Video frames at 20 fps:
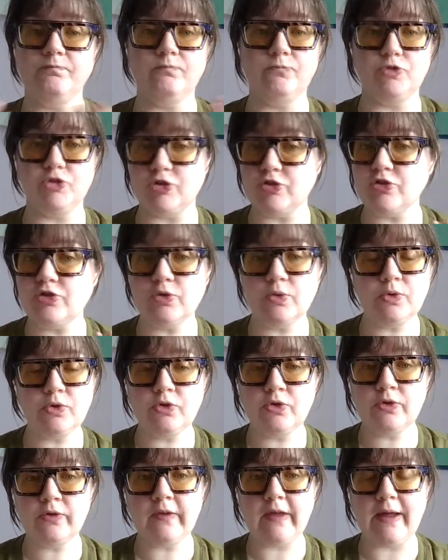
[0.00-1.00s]
just don't
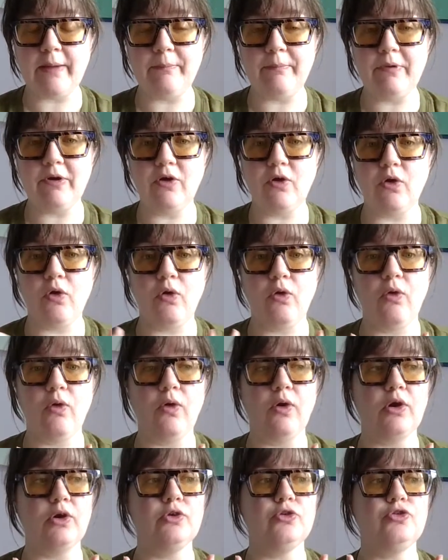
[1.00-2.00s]
do them,
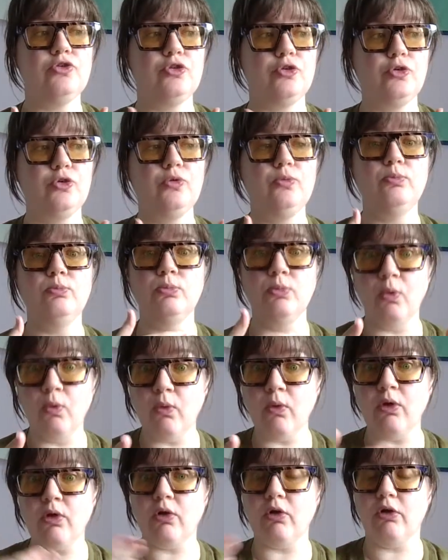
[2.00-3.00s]
or do
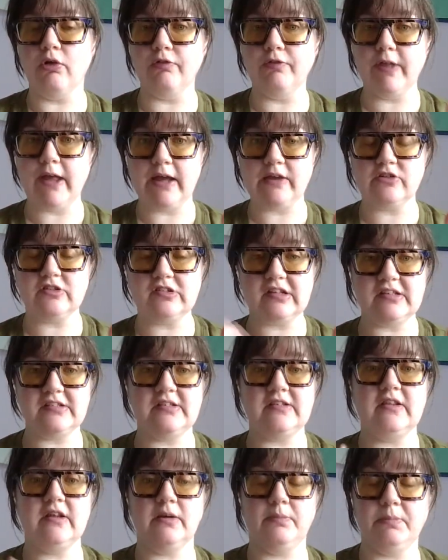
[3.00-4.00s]
more of the
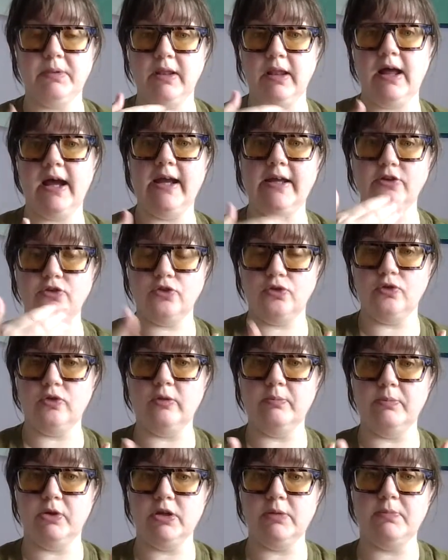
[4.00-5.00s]
exercises that apply to the
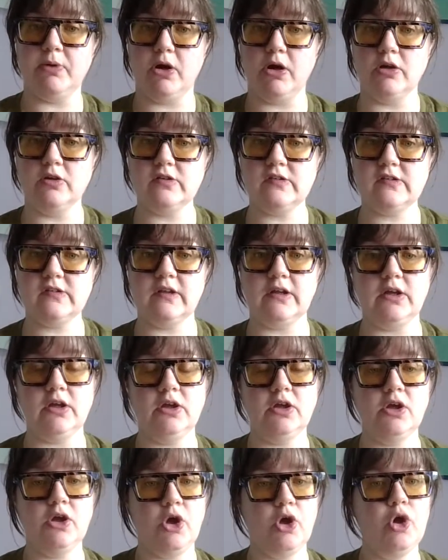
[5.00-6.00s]
body parts that
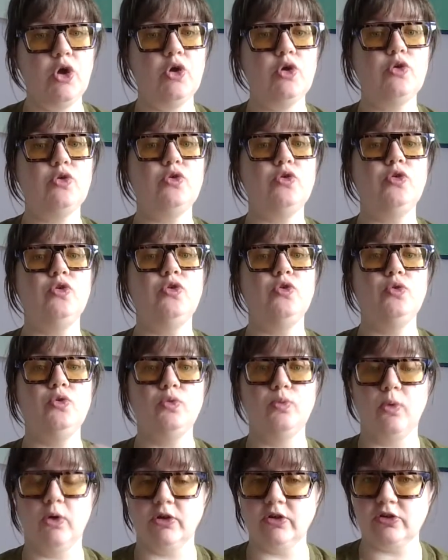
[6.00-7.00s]
you
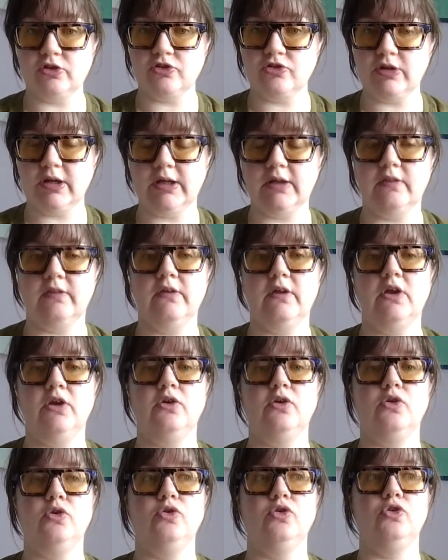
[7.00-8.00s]
want to
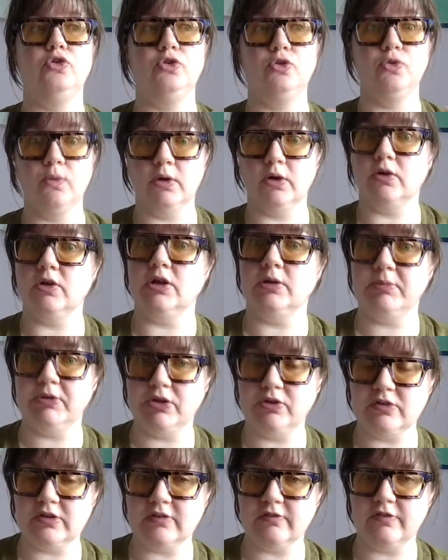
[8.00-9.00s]
strengthen, you are going to be
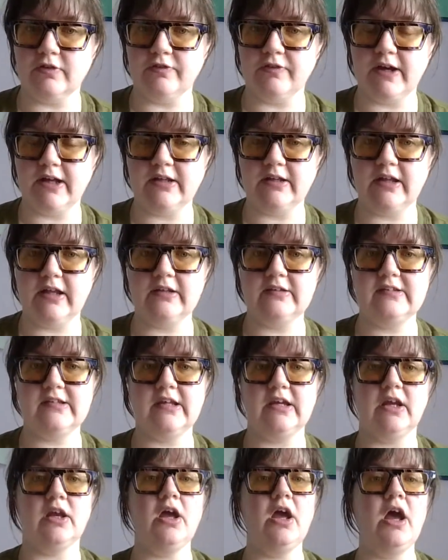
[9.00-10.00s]
using for fan
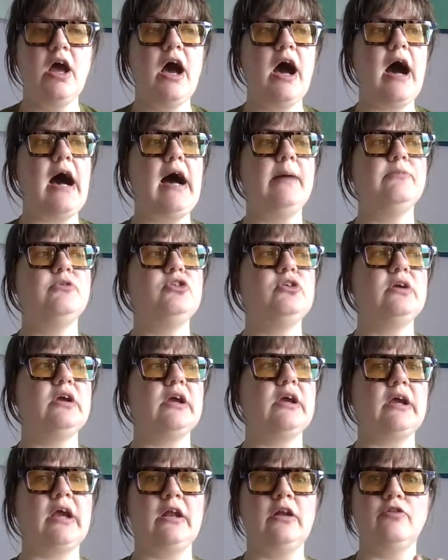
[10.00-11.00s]
dancing. I'm doing
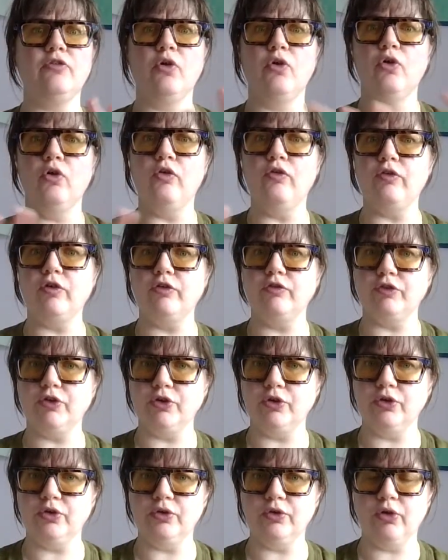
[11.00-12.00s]
a kind of
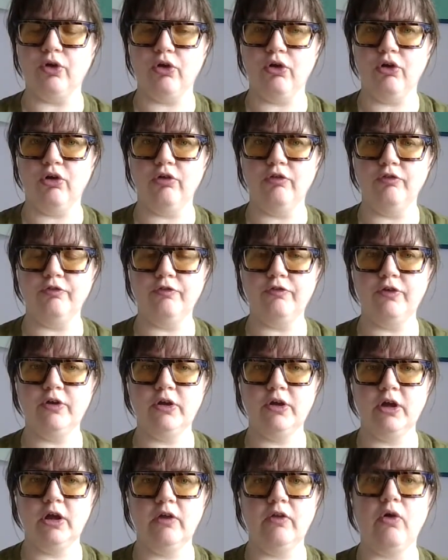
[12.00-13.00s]
overview of
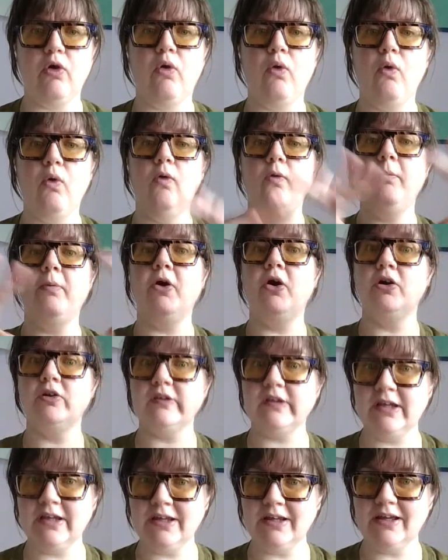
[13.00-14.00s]
whole
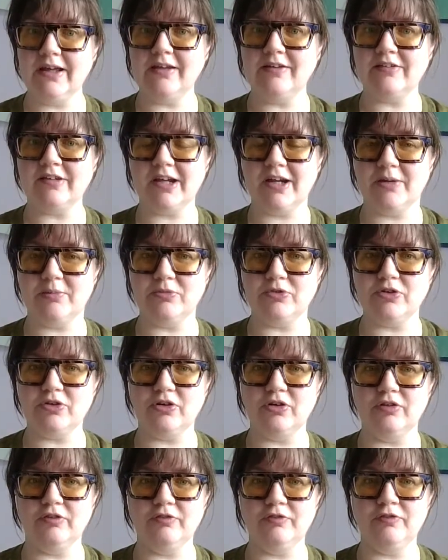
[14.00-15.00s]
body in terms
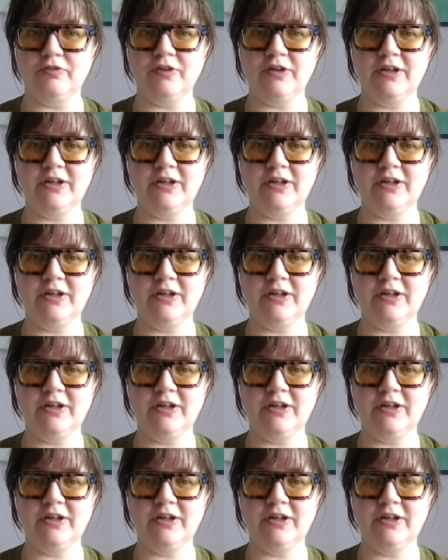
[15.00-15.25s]
of